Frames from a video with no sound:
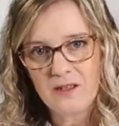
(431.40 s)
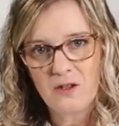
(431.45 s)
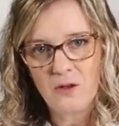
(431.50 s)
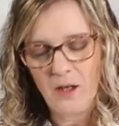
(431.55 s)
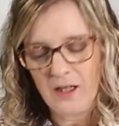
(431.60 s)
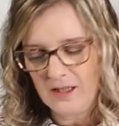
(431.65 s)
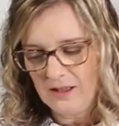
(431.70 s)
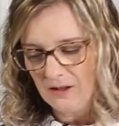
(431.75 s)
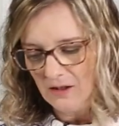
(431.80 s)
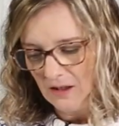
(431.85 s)

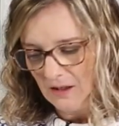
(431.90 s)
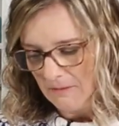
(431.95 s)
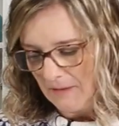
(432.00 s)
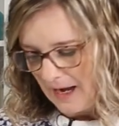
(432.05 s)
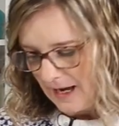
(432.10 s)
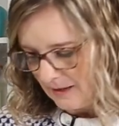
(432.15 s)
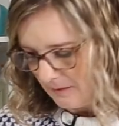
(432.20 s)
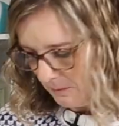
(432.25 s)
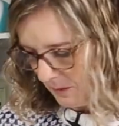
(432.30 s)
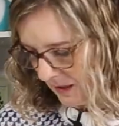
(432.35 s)
straight into the
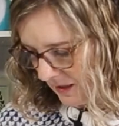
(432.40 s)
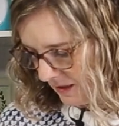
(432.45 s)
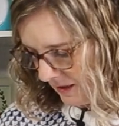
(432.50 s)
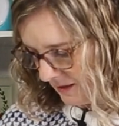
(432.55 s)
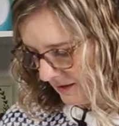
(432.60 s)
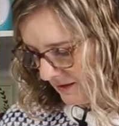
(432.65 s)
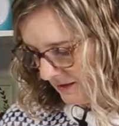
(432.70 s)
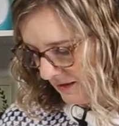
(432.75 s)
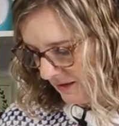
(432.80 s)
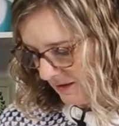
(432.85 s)
mat
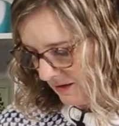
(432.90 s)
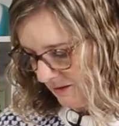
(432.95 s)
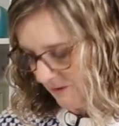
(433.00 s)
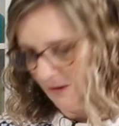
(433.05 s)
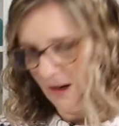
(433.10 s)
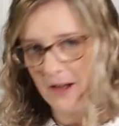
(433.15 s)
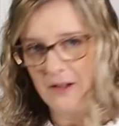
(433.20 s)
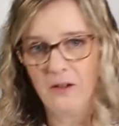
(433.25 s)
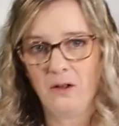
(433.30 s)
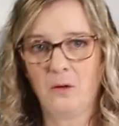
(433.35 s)
because this
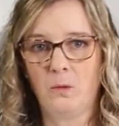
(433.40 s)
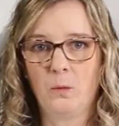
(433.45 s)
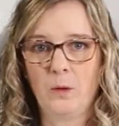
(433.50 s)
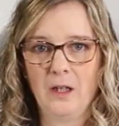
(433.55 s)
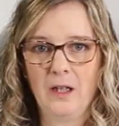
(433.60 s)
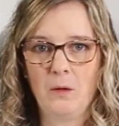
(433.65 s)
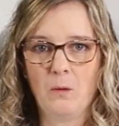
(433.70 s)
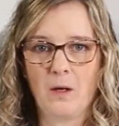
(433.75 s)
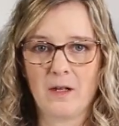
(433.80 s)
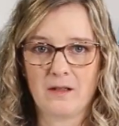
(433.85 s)
vinyl
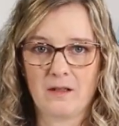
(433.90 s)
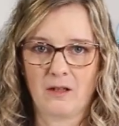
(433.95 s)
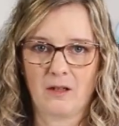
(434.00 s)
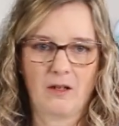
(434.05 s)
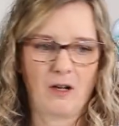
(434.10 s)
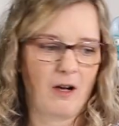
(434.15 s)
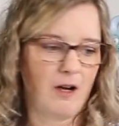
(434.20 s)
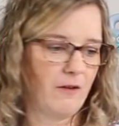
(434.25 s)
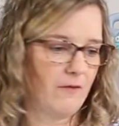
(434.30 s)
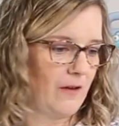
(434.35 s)
really wants to
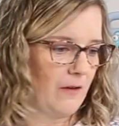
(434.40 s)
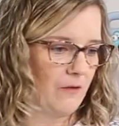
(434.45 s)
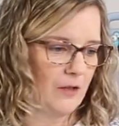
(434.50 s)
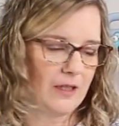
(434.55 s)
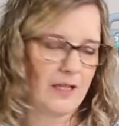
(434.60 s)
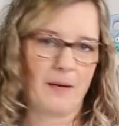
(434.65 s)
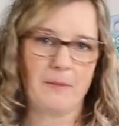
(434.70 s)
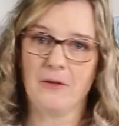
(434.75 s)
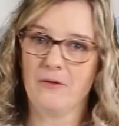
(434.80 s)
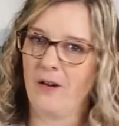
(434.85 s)
curve. Every
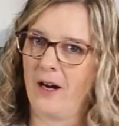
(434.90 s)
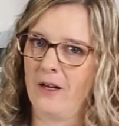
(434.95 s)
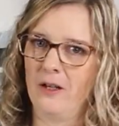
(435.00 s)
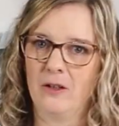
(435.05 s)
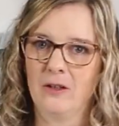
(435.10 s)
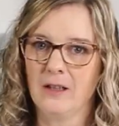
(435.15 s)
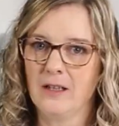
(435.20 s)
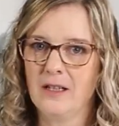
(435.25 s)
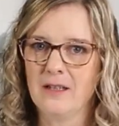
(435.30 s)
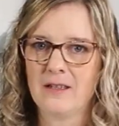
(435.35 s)
time the
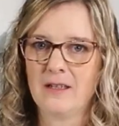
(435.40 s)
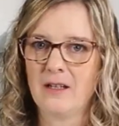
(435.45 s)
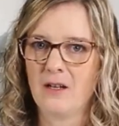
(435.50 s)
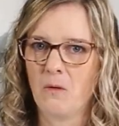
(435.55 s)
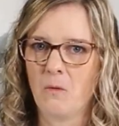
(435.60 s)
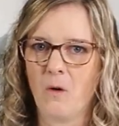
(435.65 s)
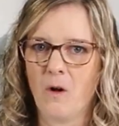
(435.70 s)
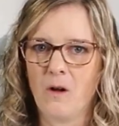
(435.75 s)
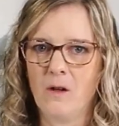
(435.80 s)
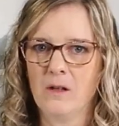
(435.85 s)
vinyl is in
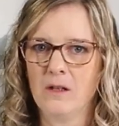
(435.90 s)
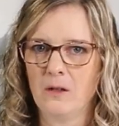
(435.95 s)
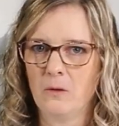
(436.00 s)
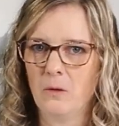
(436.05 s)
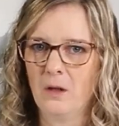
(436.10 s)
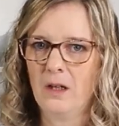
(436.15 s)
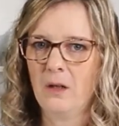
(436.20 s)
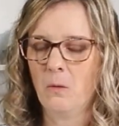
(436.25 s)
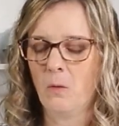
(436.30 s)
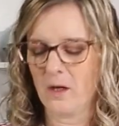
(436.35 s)
a roll, it
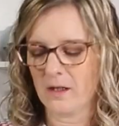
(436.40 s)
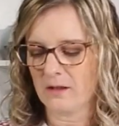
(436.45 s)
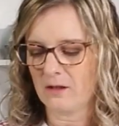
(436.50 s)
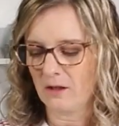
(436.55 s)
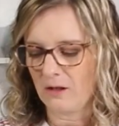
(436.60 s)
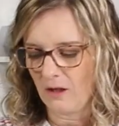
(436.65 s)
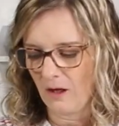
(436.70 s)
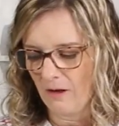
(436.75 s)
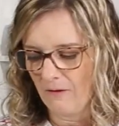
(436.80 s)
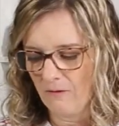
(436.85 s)
really wants
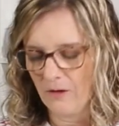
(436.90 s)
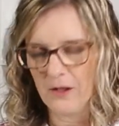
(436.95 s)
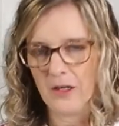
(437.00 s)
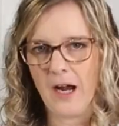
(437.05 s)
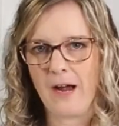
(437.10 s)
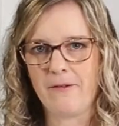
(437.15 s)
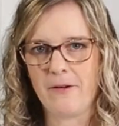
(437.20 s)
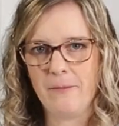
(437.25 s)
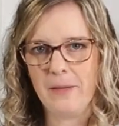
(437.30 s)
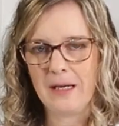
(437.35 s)
to curve when you
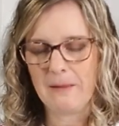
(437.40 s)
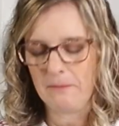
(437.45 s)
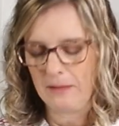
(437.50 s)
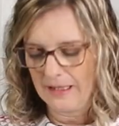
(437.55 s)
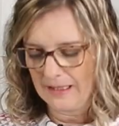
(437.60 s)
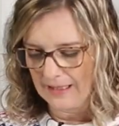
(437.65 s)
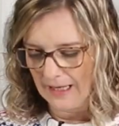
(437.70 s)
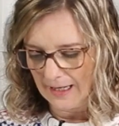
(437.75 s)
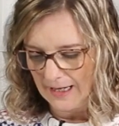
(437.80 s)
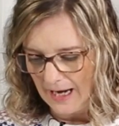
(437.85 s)
have a big
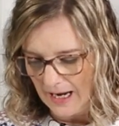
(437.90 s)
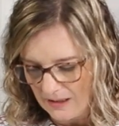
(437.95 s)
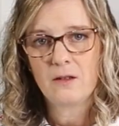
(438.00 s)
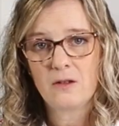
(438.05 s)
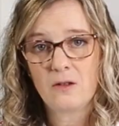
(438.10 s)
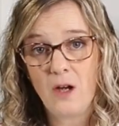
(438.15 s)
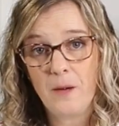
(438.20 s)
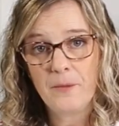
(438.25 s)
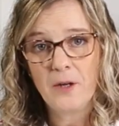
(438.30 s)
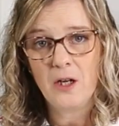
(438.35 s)
piece like that.
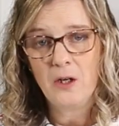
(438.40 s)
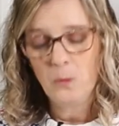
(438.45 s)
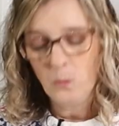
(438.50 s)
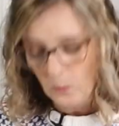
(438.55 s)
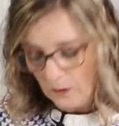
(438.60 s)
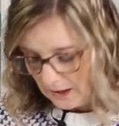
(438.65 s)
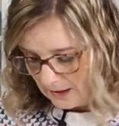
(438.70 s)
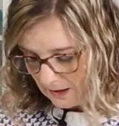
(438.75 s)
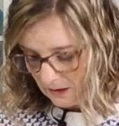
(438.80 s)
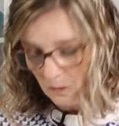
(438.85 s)
So I'm going to
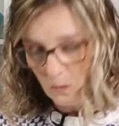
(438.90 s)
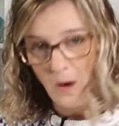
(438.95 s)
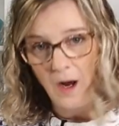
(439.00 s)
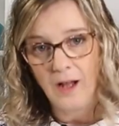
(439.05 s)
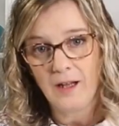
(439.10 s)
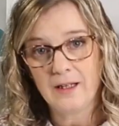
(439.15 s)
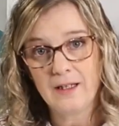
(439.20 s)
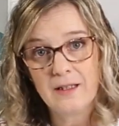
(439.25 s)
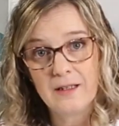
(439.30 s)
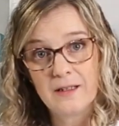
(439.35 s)
weed it
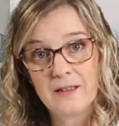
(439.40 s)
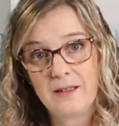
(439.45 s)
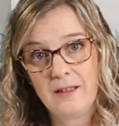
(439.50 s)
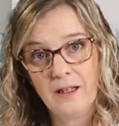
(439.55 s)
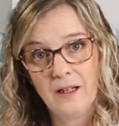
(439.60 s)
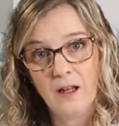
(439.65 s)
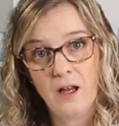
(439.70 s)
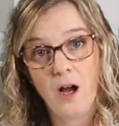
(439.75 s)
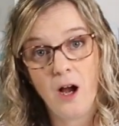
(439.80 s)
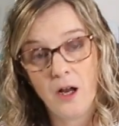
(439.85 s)
while it's
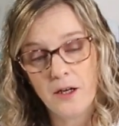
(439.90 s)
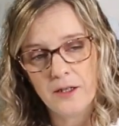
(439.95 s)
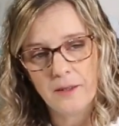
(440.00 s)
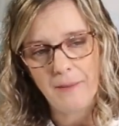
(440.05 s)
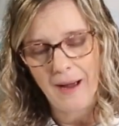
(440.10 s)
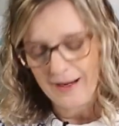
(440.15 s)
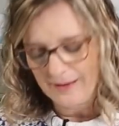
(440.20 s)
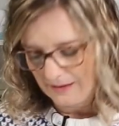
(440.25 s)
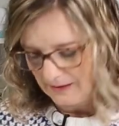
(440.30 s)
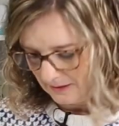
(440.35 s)
still on the
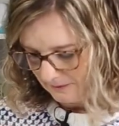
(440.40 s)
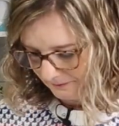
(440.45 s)
mat.